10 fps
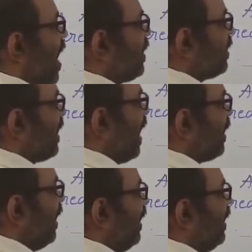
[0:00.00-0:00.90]

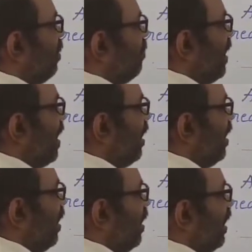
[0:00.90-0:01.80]
exactly in the middle,
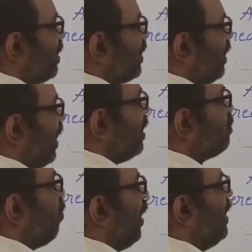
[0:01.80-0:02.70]
let's say there
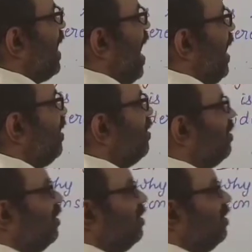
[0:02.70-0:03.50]
is point N.